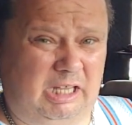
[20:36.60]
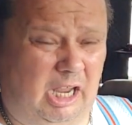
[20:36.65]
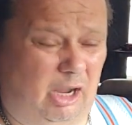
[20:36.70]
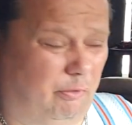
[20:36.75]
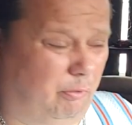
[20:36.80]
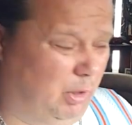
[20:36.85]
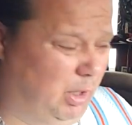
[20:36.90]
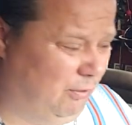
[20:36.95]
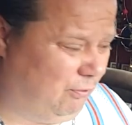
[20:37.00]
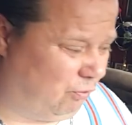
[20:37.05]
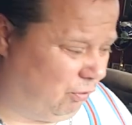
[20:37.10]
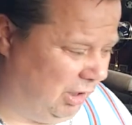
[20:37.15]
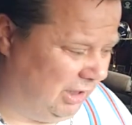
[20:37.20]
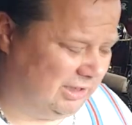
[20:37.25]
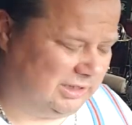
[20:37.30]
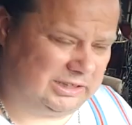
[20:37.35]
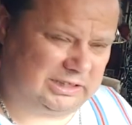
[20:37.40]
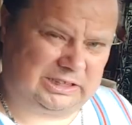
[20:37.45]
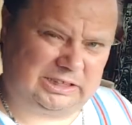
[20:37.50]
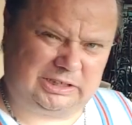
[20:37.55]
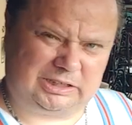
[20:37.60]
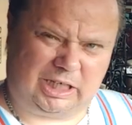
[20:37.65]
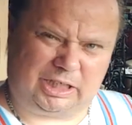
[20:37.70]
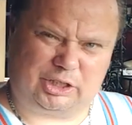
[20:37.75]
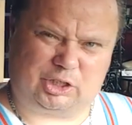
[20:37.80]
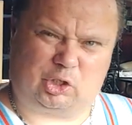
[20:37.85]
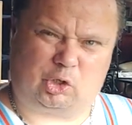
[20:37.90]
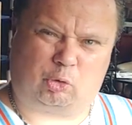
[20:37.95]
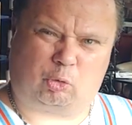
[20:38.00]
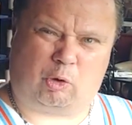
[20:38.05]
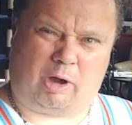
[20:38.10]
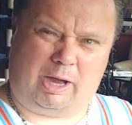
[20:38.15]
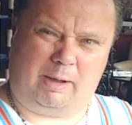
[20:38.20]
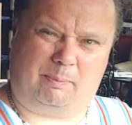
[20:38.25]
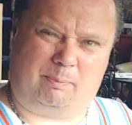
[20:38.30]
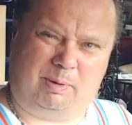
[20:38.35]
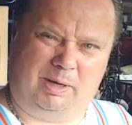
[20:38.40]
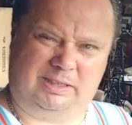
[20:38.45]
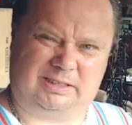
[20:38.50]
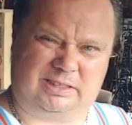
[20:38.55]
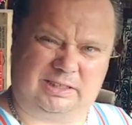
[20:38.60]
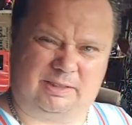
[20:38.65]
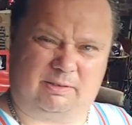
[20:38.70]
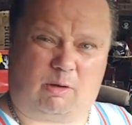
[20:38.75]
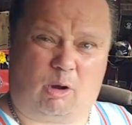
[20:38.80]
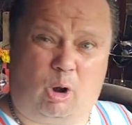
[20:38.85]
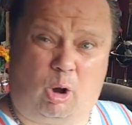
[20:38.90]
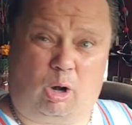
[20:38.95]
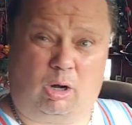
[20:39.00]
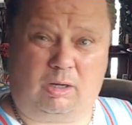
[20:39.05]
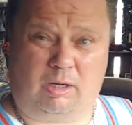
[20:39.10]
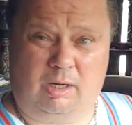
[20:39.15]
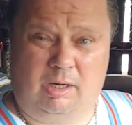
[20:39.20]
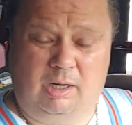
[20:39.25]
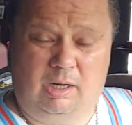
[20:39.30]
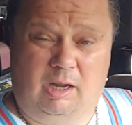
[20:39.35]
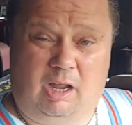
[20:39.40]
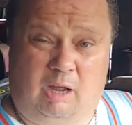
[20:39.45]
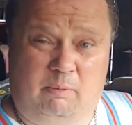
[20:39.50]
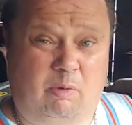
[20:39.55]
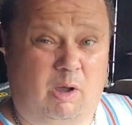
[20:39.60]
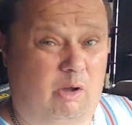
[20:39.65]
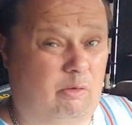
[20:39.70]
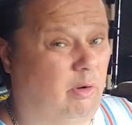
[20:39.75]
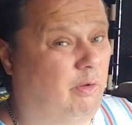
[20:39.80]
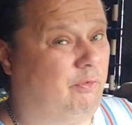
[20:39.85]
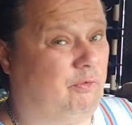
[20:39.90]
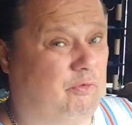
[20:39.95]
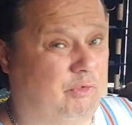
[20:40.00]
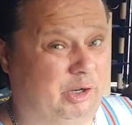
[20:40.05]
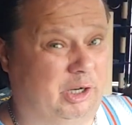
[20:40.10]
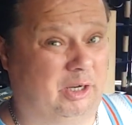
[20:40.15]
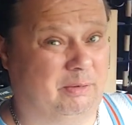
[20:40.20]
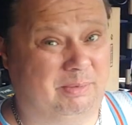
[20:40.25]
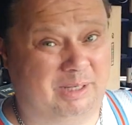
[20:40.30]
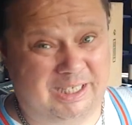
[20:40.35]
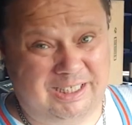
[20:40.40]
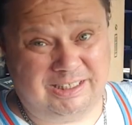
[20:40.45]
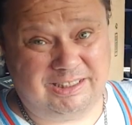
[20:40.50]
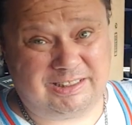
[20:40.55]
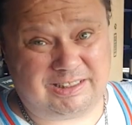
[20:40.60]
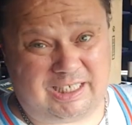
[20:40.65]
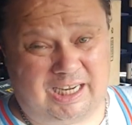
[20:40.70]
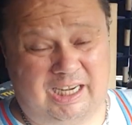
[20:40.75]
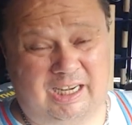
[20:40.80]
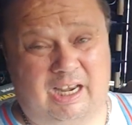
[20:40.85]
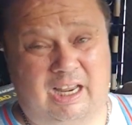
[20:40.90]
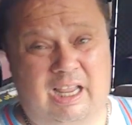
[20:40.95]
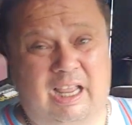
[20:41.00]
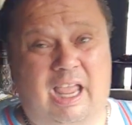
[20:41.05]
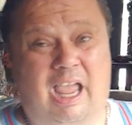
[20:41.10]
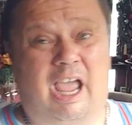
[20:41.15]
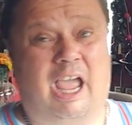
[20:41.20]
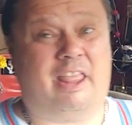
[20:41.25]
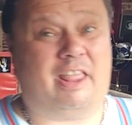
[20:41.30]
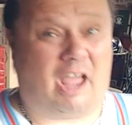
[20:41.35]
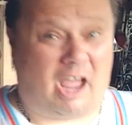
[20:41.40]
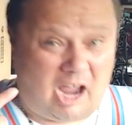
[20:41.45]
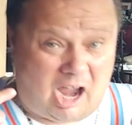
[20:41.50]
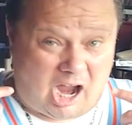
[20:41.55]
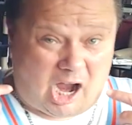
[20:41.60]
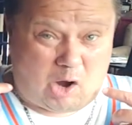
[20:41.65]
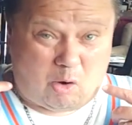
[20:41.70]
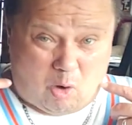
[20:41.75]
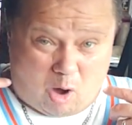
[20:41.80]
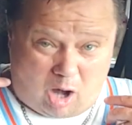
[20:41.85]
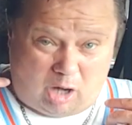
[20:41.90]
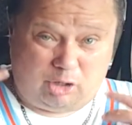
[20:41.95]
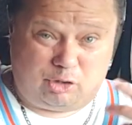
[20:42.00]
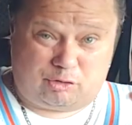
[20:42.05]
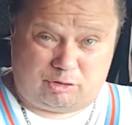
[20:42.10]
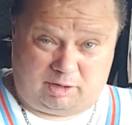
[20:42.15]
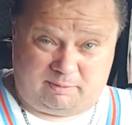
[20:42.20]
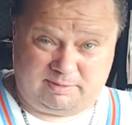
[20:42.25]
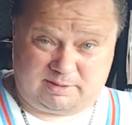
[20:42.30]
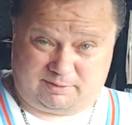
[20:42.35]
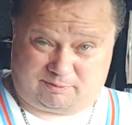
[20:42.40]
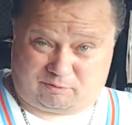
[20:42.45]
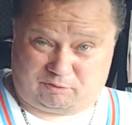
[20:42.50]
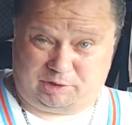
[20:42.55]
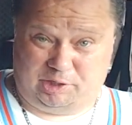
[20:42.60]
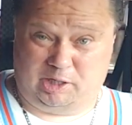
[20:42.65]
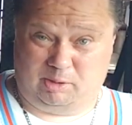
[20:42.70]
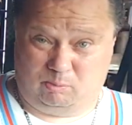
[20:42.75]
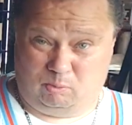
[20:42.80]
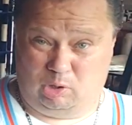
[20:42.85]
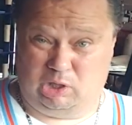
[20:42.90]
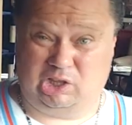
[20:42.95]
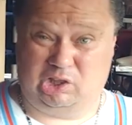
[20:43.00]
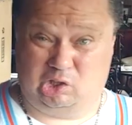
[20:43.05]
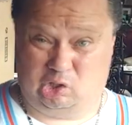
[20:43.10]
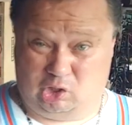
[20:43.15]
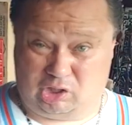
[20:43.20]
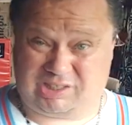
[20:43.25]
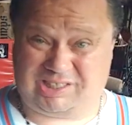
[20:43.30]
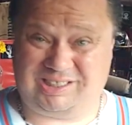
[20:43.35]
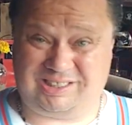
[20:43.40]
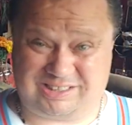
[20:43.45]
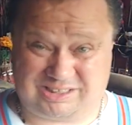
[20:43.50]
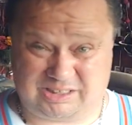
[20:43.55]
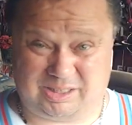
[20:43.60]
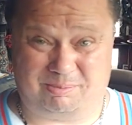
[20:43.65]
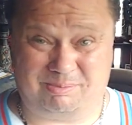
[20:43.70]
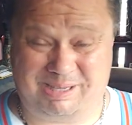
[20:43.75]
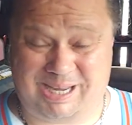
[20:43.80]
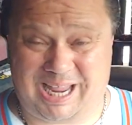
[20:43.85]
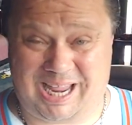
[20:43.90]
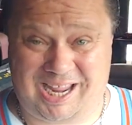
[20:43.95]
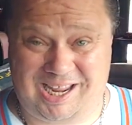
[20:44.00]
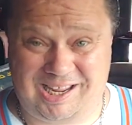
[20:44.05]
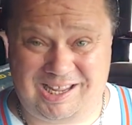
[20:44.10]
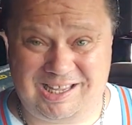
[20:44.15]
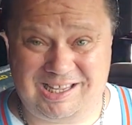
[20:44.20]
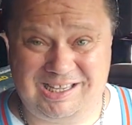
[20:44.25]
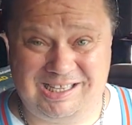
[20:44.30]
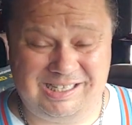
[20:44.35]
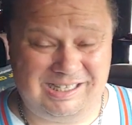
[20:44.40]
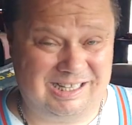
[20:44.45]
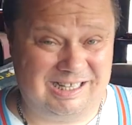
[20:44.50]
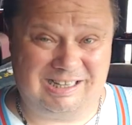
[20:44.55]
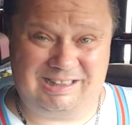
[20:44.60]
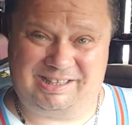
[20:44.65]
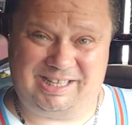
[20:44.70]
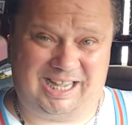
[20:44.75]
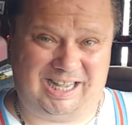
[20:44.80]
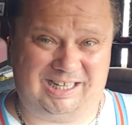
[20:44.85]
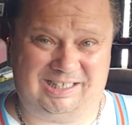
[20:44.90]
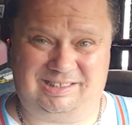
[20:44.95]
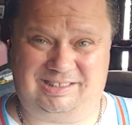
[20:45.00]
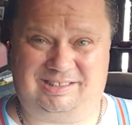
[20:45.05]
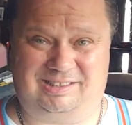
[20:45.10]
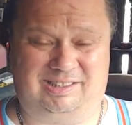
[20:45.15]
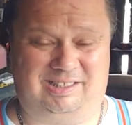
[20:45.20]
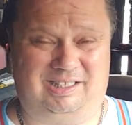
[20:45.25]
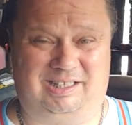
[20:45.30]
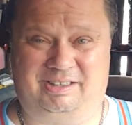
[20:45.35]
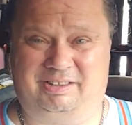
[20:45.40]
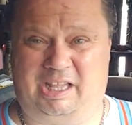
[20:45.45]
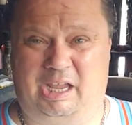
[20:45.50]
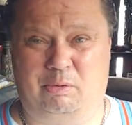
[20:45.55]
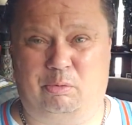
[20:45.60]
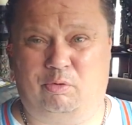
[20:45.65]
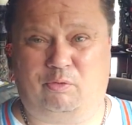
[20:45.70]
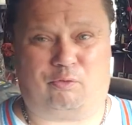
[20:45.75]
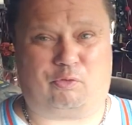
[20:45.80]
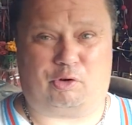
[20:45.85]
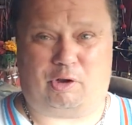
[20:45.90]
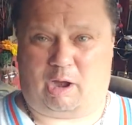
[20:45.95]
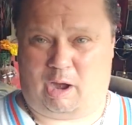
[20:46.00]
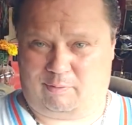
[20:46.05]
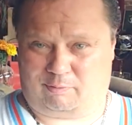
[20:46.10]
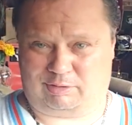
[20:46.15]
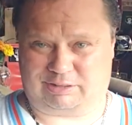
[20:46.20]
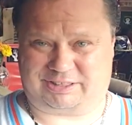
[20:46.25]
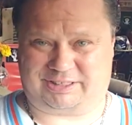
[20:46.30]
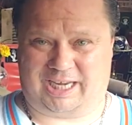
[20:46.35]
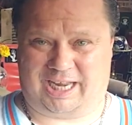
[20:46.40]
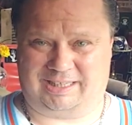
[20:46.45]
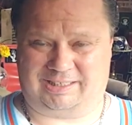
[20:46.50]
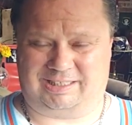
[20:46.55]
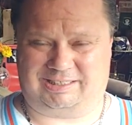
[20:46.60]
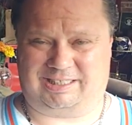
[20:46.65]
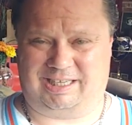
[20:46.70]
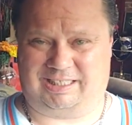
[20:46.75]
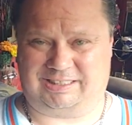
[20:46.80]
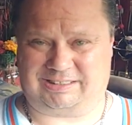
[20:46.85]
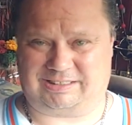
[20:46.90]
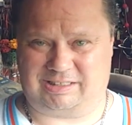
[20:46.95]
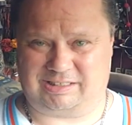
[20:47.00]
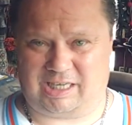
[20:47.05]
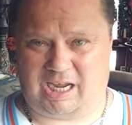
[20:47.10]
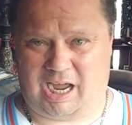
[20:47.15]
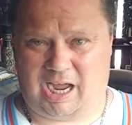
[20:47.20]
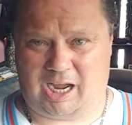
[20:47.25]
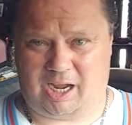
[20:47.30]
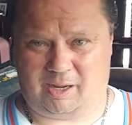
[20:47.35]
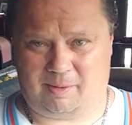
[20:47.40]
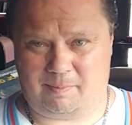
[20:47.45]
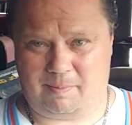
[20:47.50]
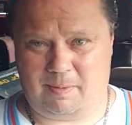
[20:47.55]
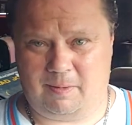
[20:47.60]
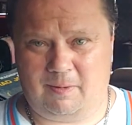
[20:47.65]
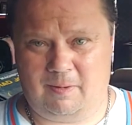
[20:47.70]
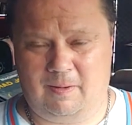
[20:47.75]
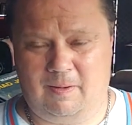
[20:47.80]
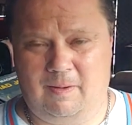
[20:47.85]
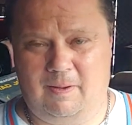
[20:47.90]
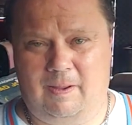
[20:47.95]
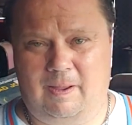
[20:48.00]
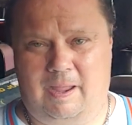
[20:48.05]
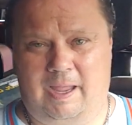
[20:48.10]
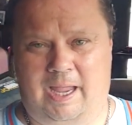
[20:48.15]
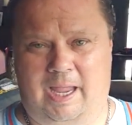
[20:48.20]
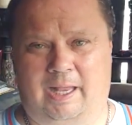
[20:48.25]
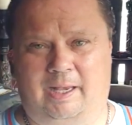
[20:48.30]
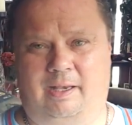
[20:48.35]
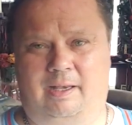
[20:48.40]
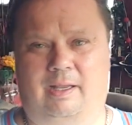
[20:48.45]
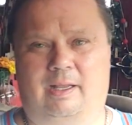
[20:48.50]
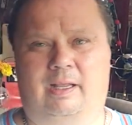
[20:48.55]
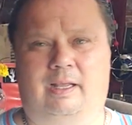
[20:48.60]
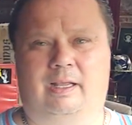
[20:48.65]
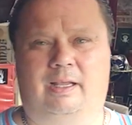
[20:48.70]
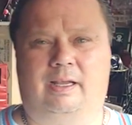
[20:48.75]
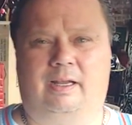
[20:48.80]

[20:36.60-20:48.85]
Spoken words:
that we've written such great pieces of art about what freedom is and how our dreams of freedom will look someday, that they will forever stand the test of time. And